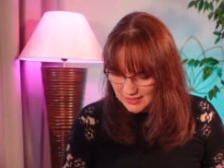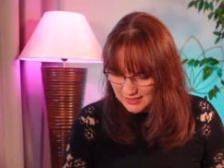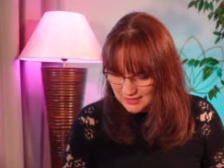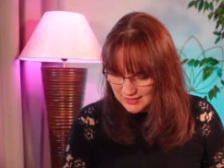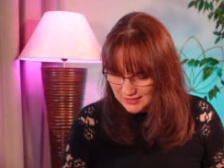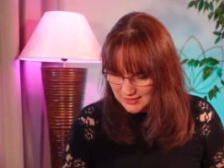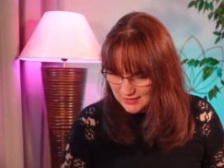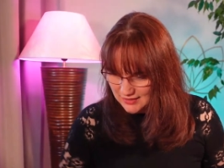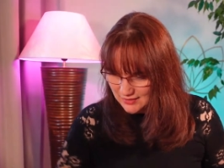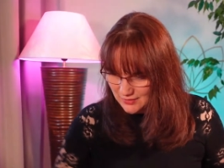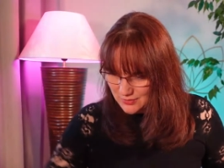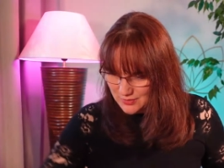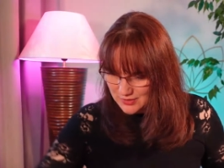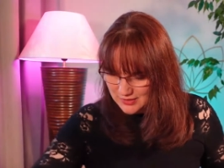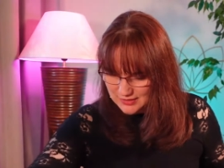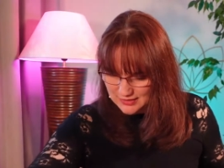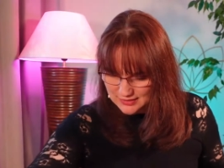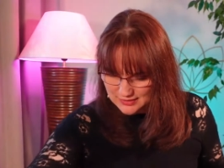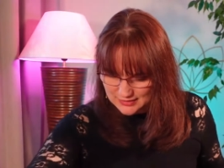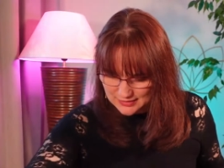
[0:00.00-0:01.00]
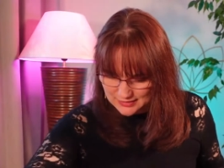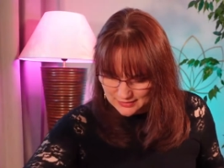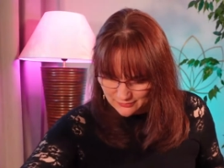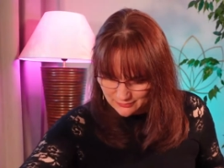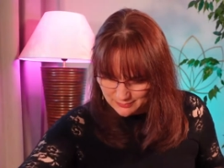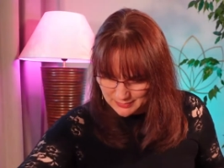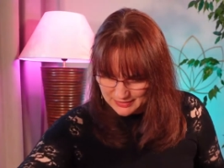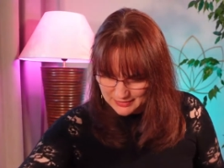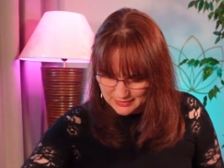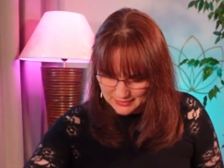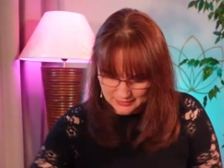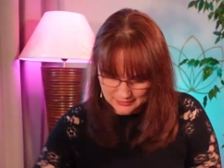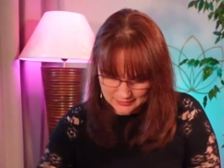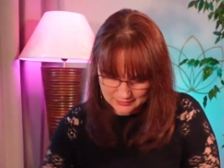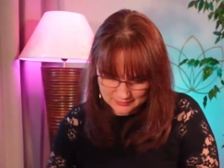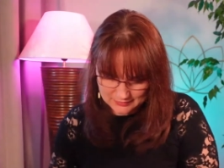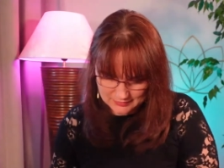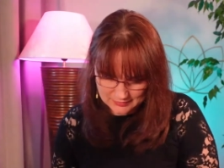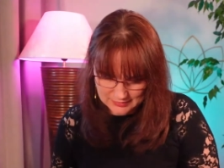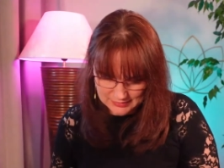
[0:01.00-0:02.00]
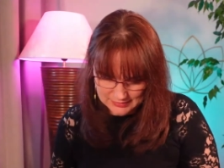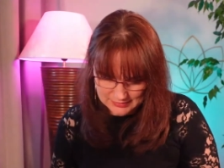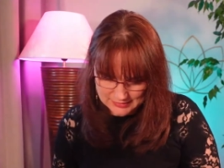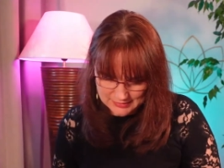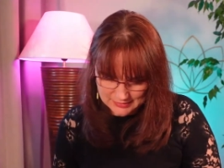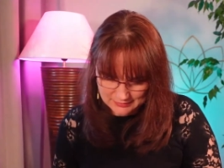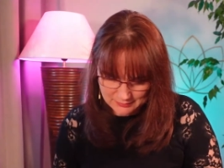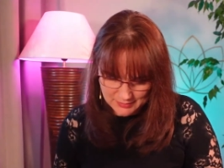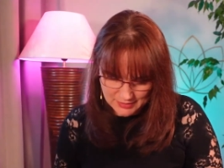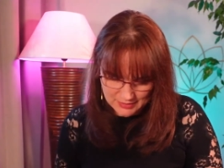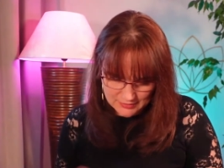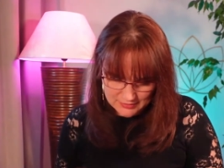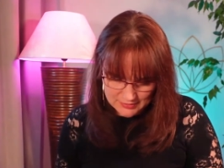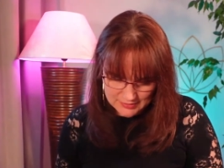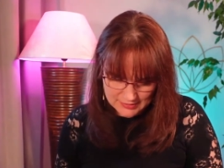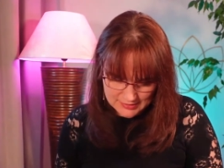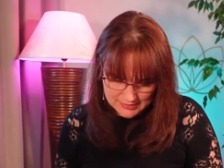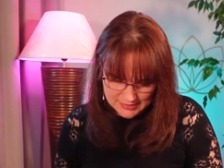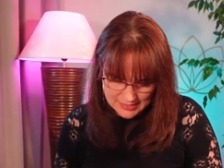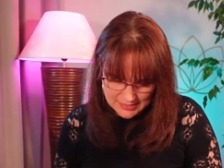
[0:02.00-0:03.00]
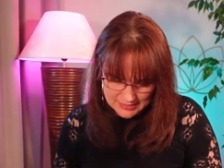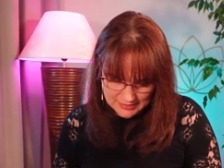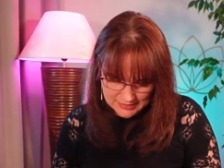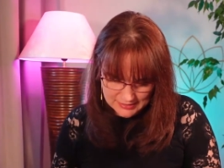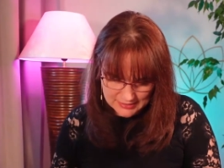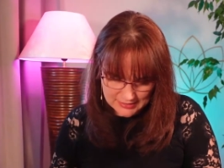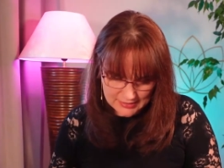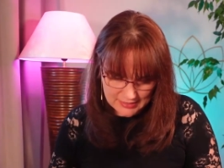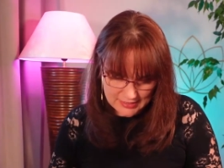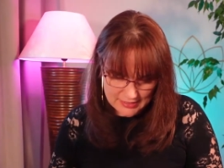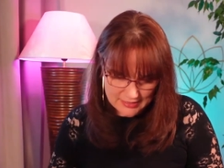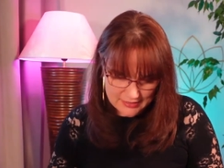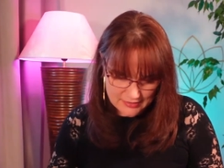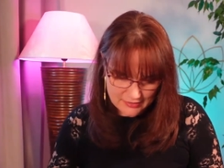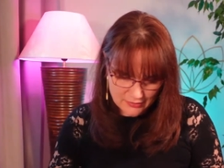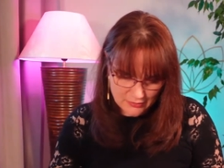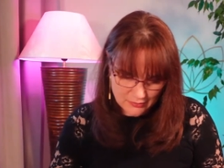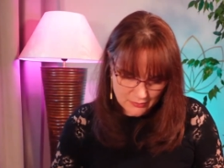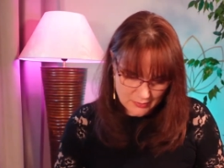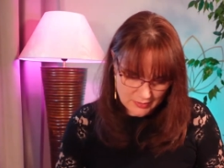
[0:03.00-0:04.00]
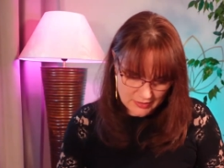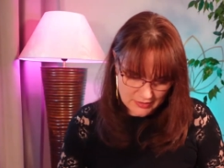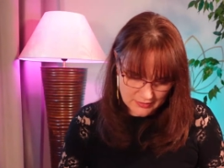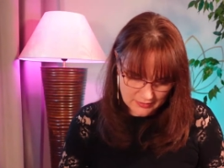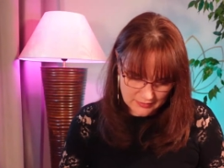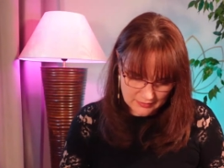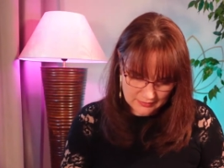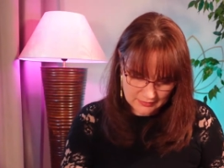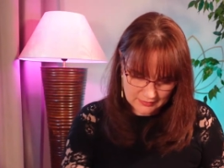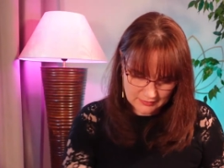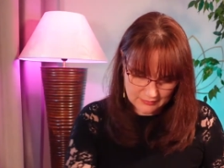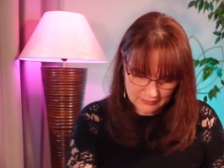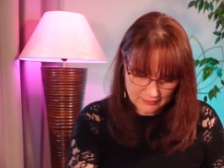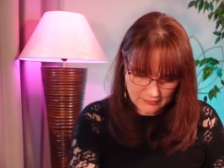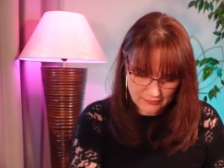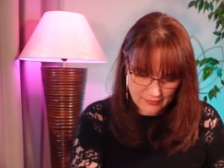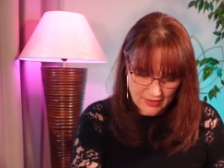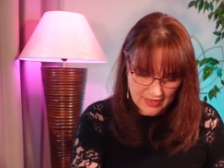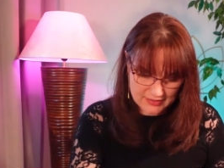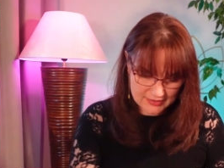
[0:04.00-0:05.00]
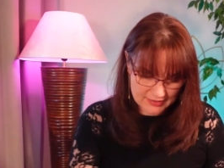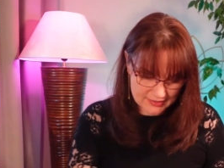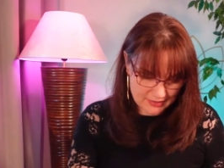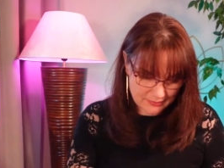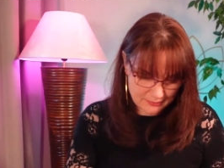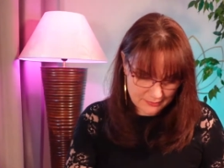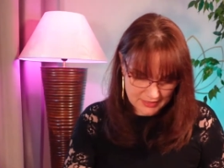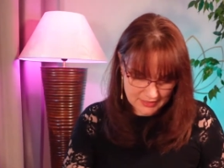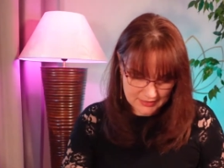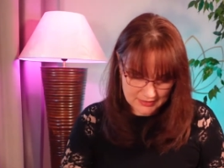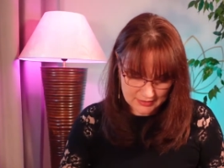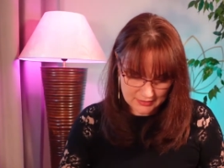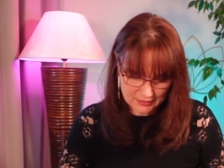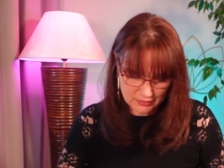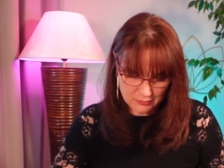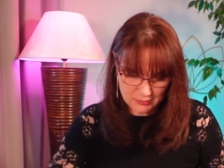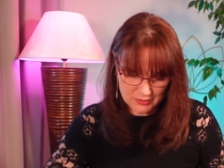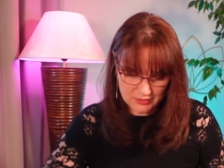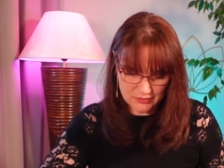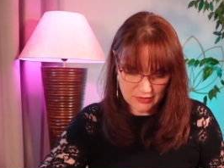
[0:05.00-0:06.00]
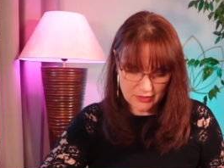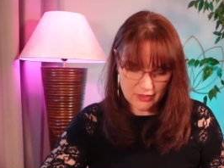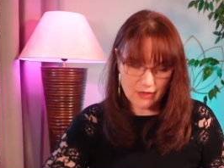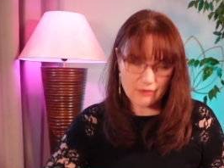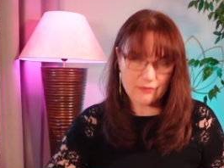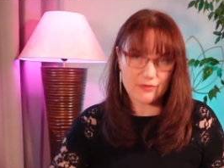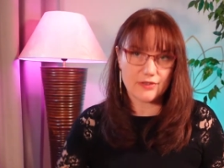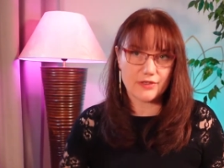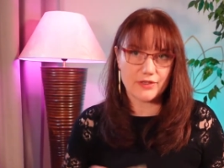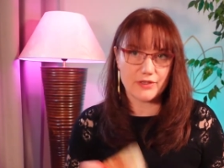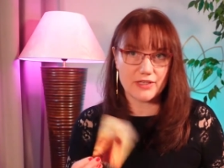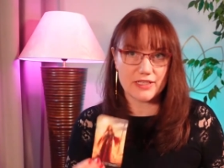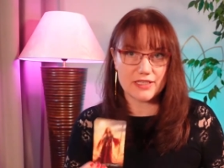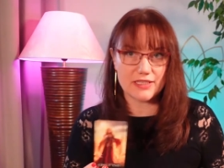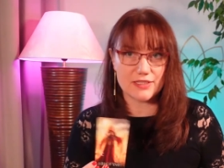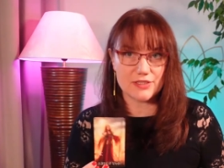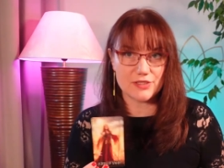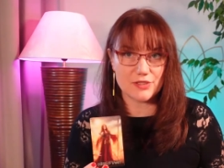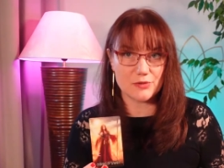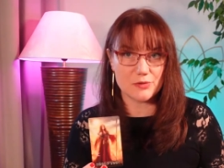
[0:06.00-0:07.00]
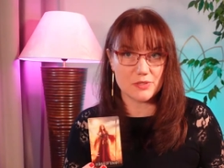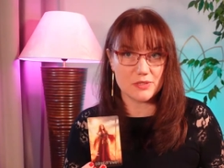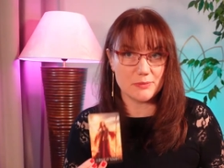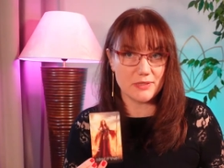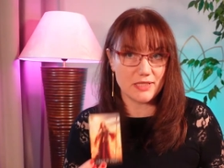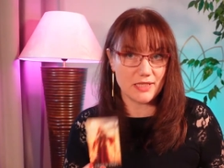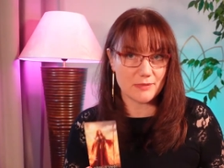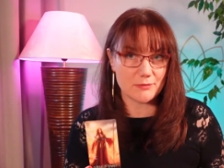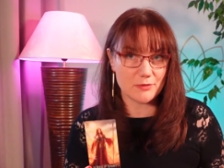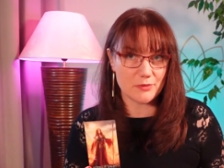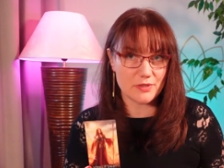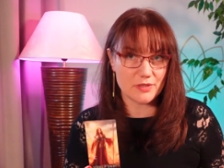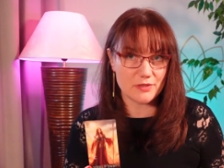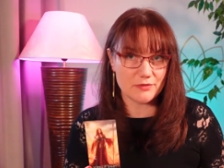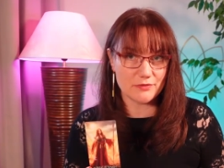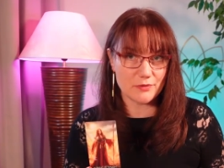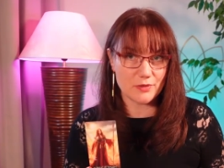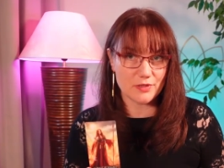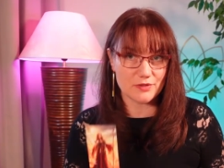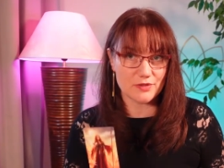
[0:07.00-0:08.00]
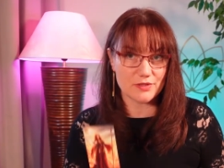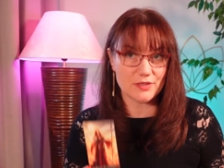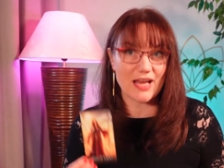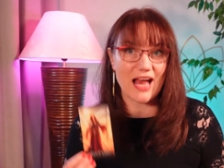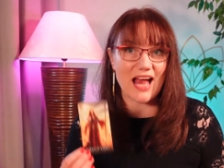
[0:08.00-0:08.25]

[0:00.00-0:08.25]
Who is that Knight of Pentacles? Let's see. Because it's like either you will find somebody, you will recover your energy, you will become Queen of Wands.